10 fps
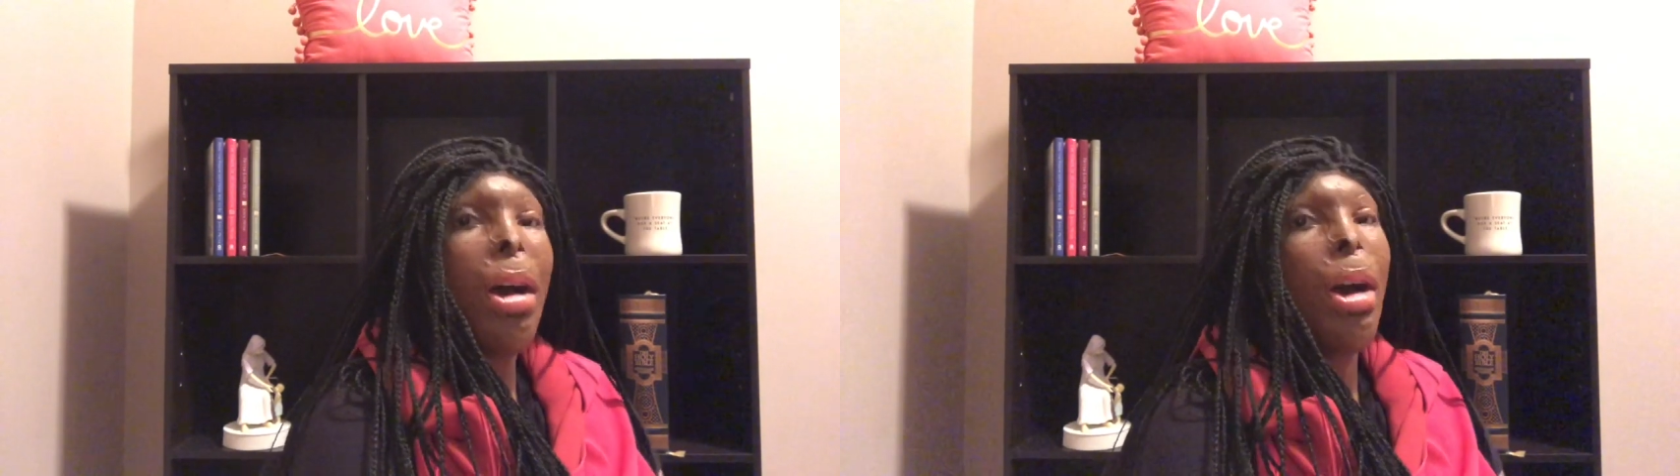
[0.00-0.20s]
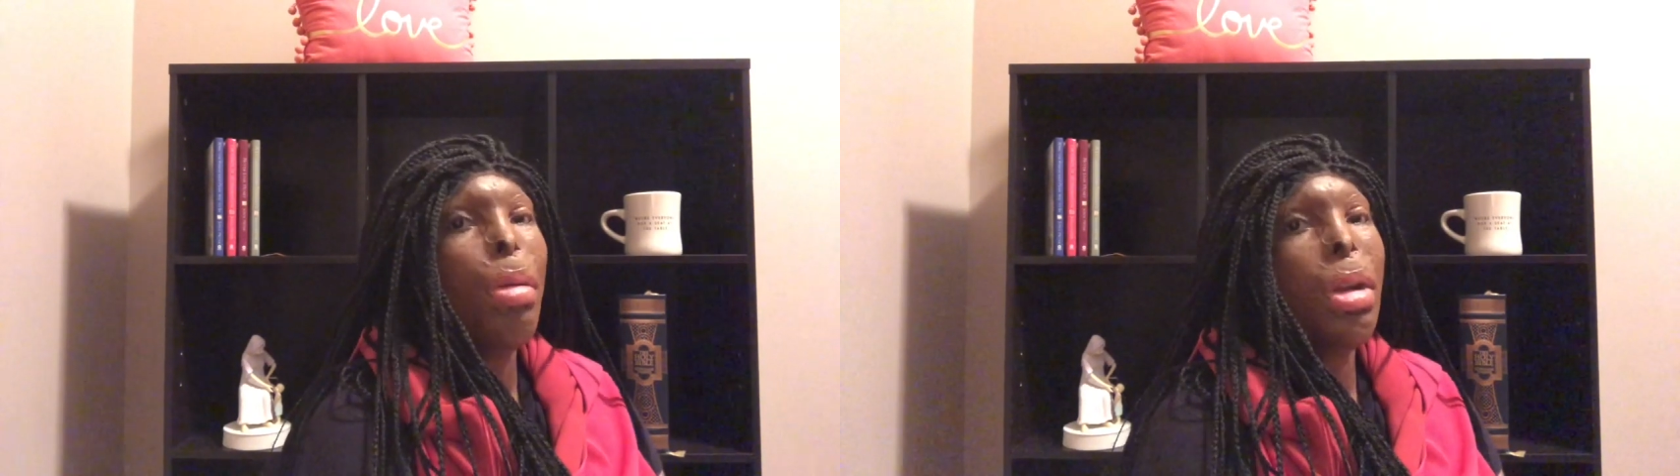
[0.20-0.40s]

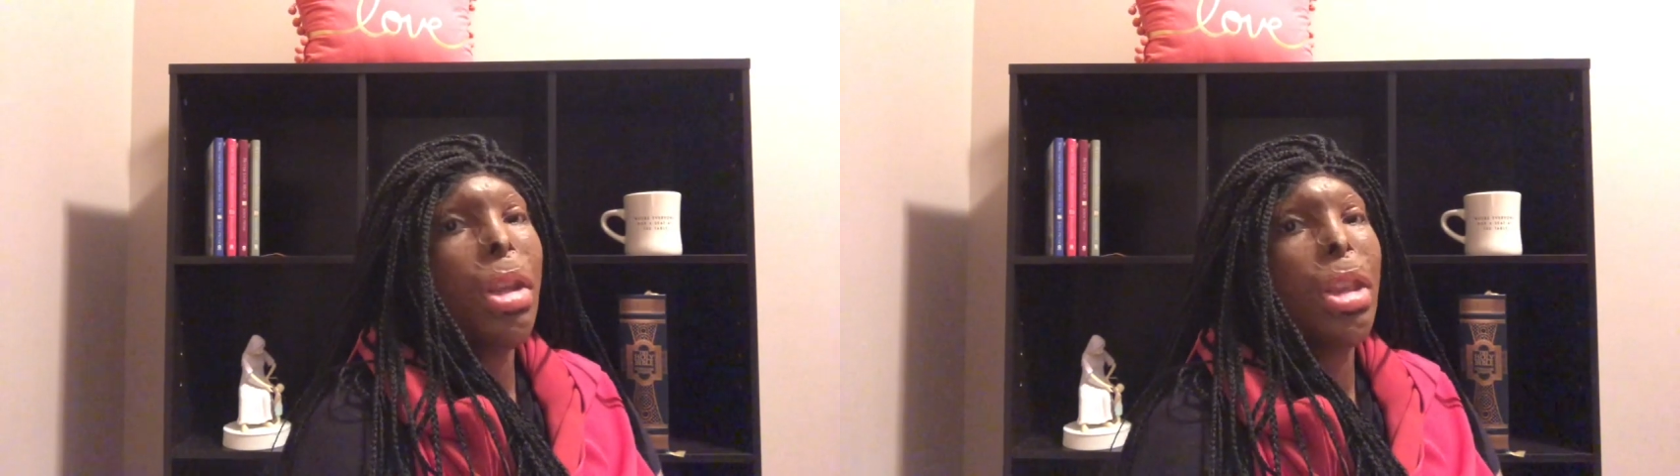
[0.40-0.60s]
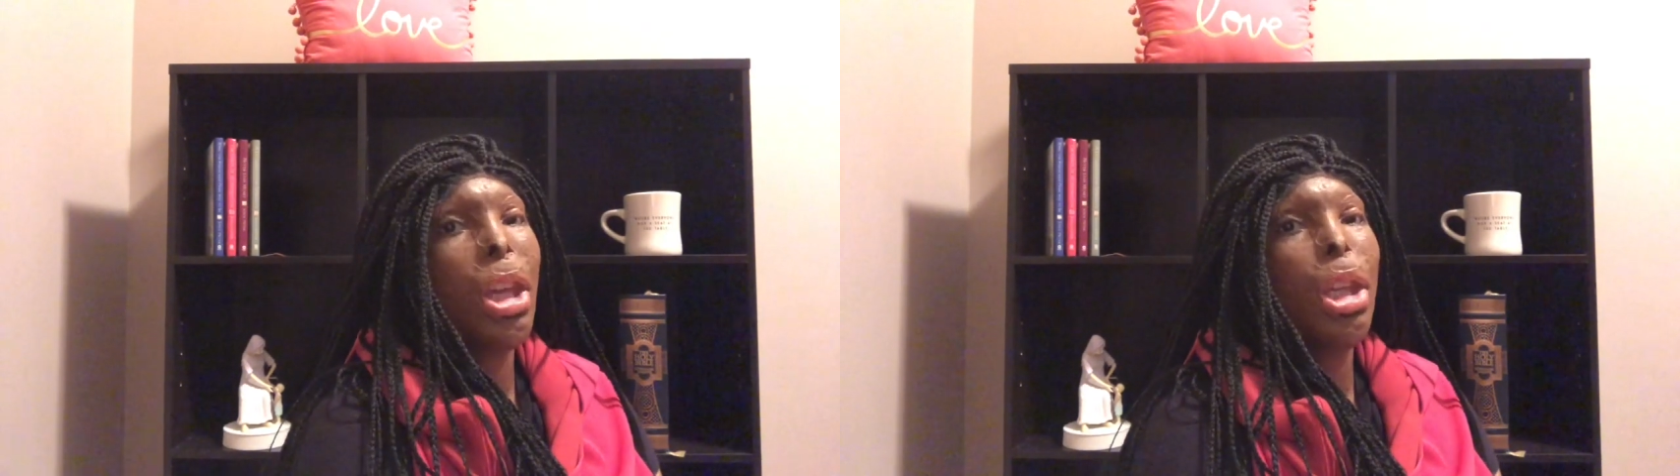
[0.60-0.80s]
I want
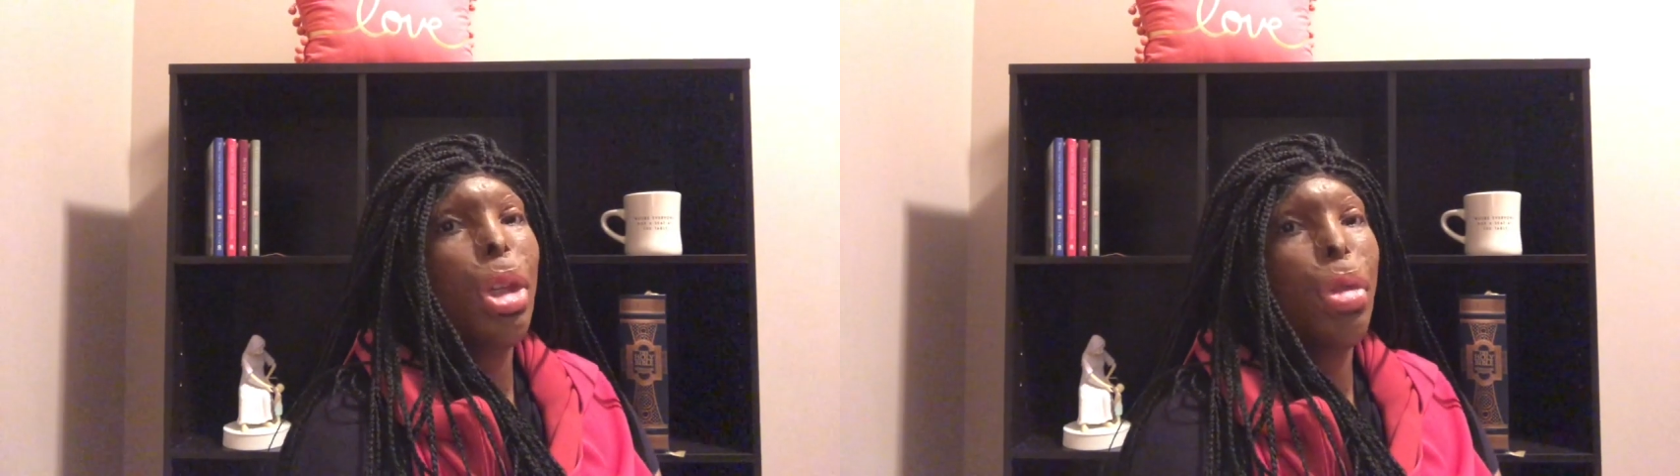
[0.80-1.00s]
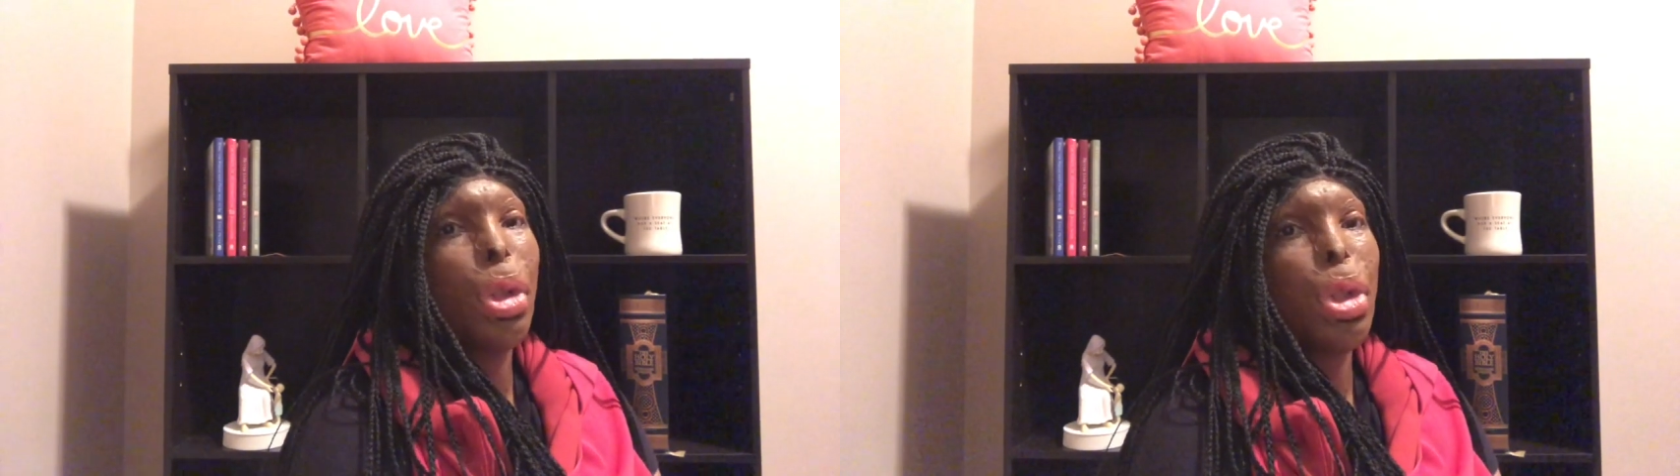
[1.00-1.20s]
to thank
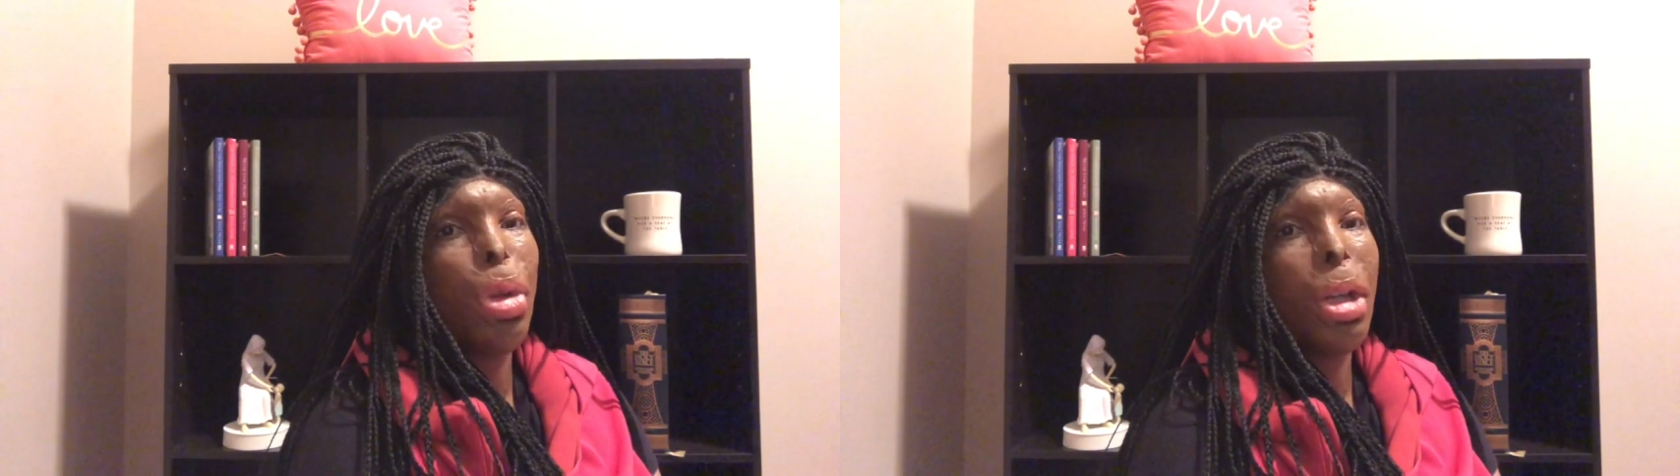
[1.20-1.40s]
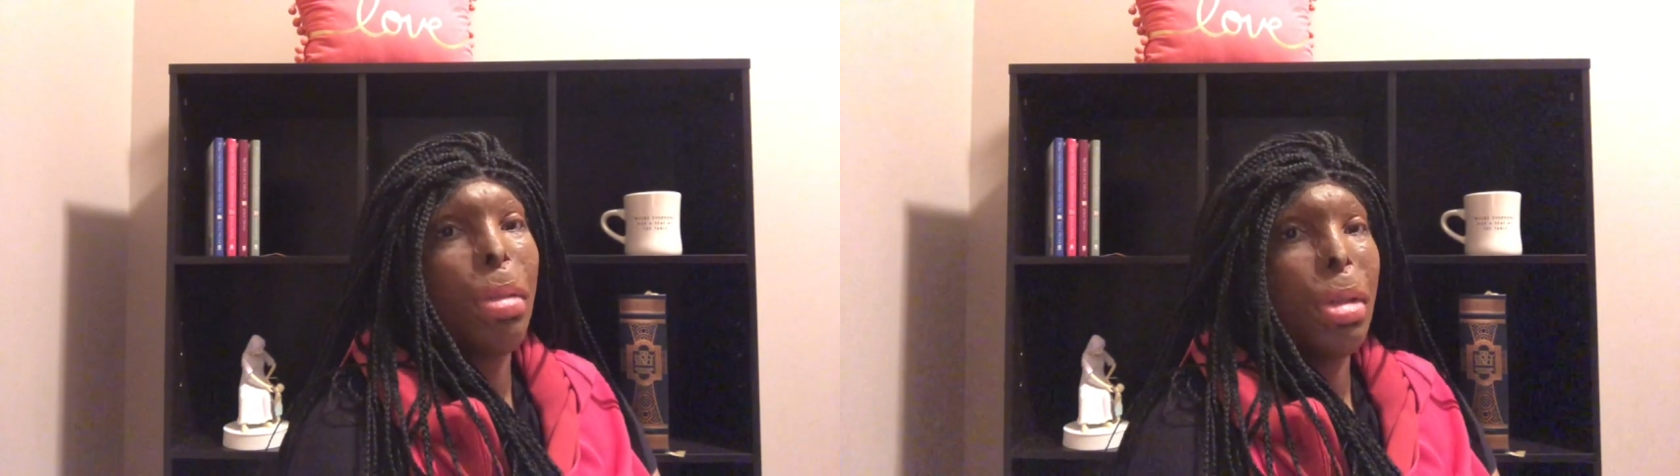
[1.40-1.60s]
you for
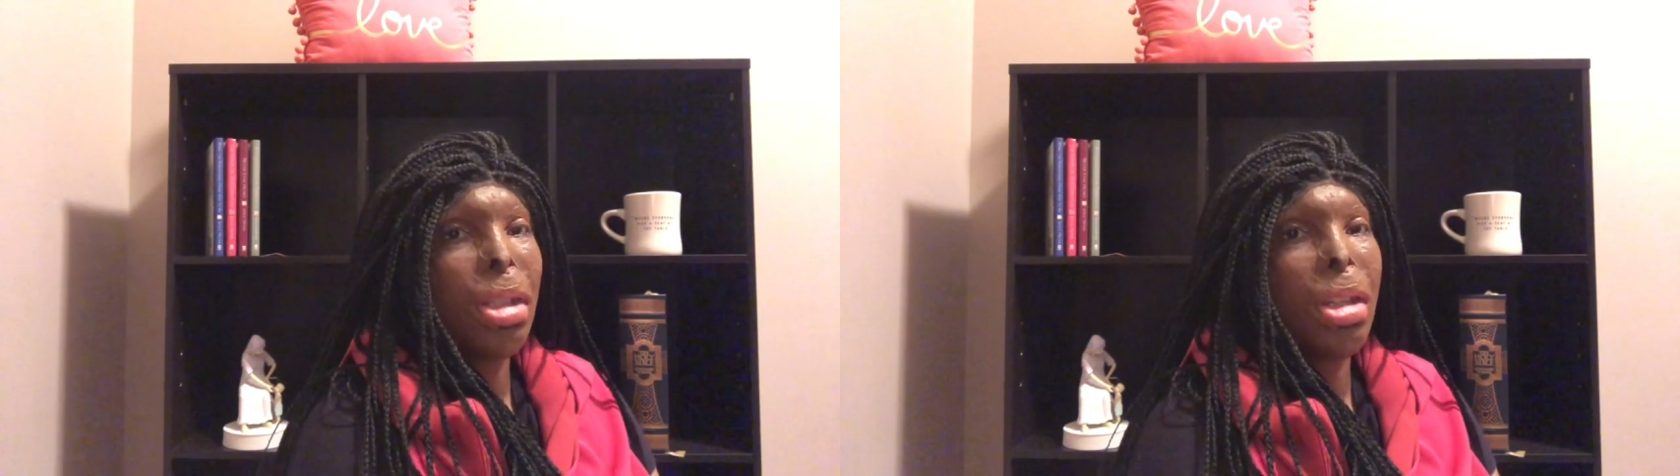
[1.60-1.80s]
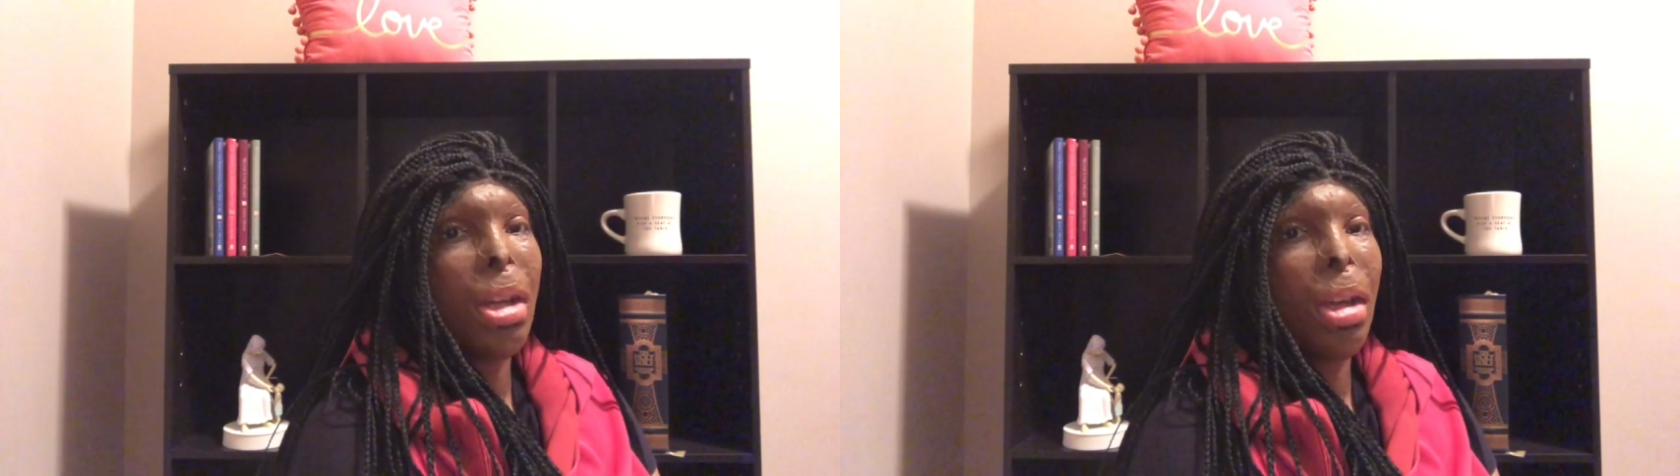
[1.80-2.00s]
joining me
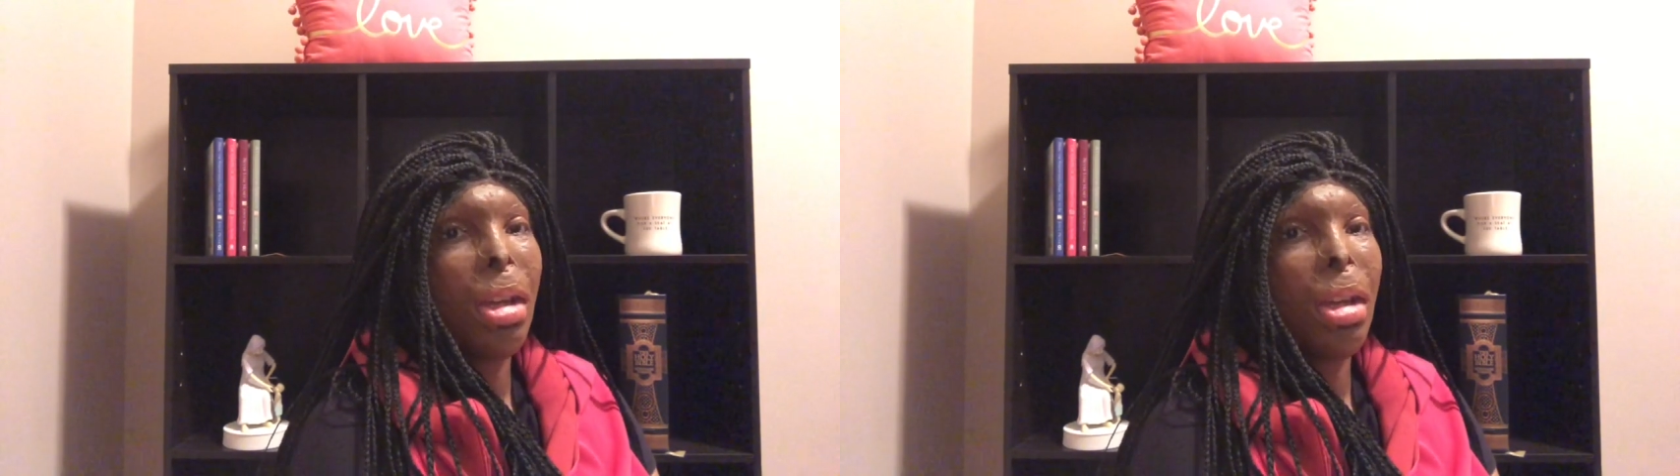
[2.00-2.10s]
today.